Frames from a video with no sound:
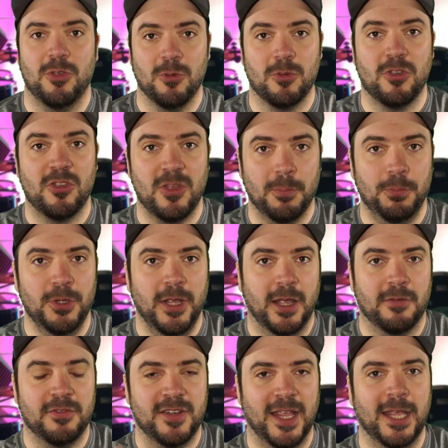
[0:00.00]
You simply
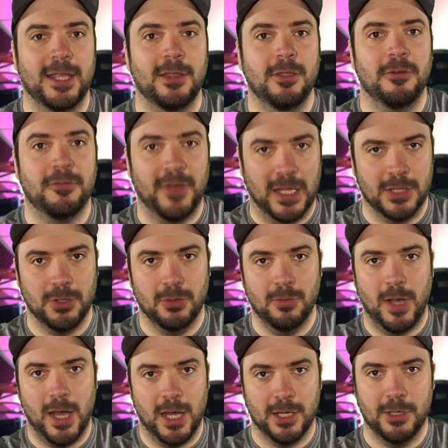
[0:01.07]
have taken the value
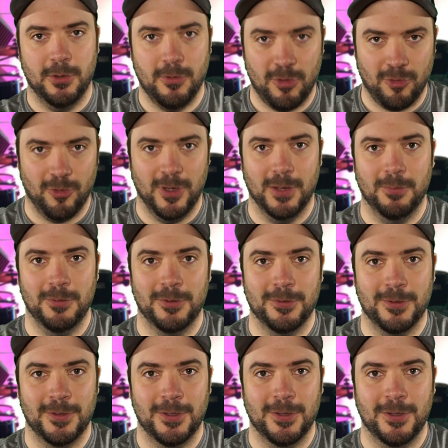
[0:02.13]
out of your stream
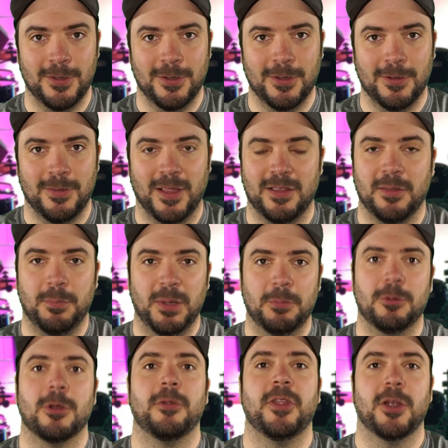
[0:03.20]
that the
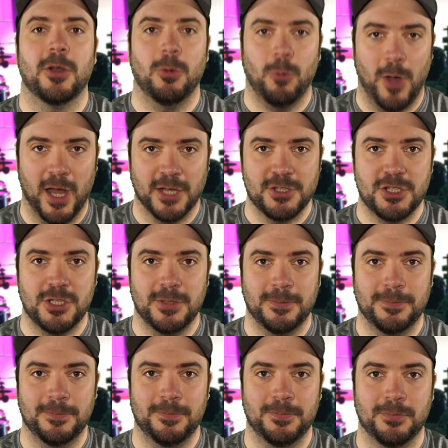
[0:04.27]
people are there to watch.
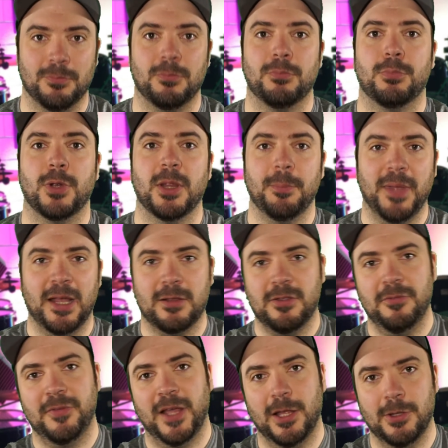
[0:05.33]
Bring back the
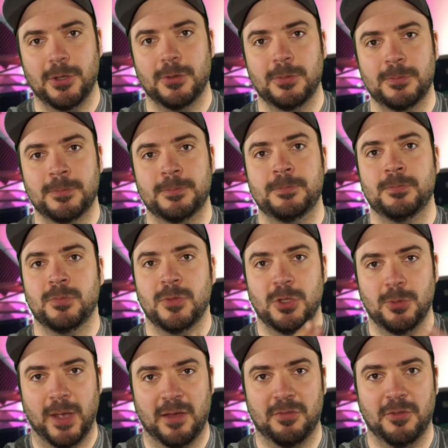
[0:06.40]
value,
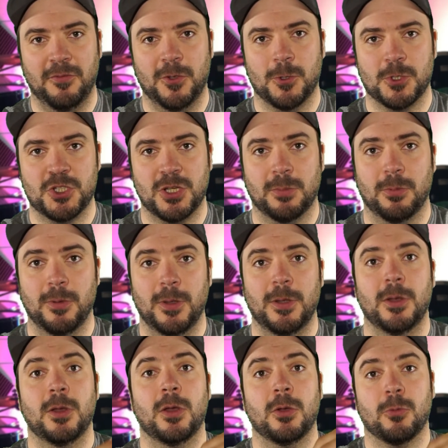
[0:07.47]
you have the viewership.
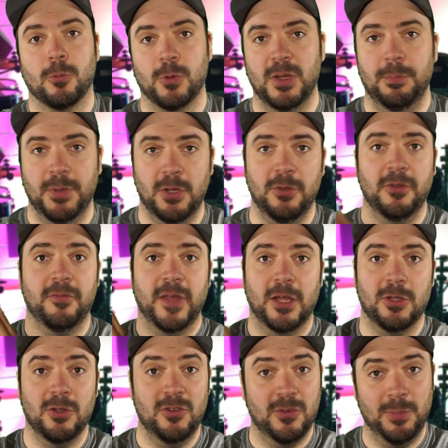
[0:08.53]
Rebuild the
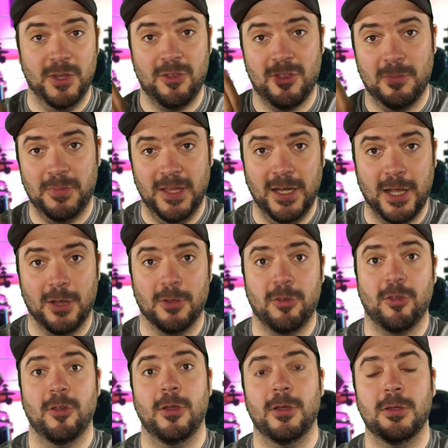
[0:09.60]
value to be something
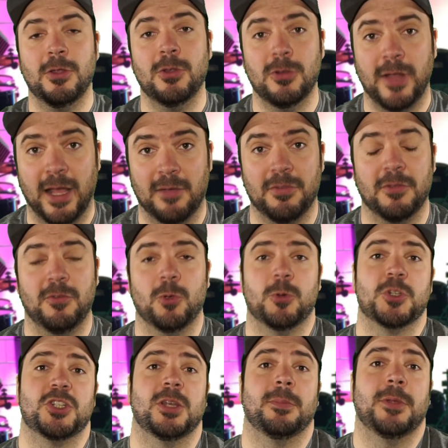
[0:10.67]
else, you'll have the
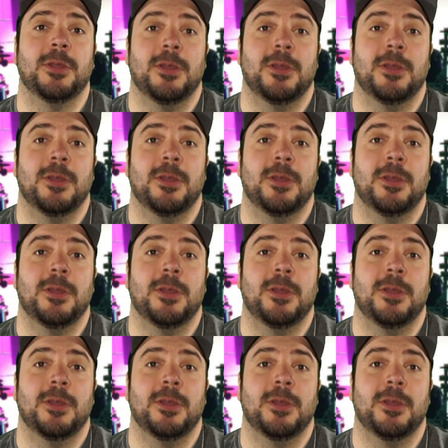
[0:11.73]
viewership.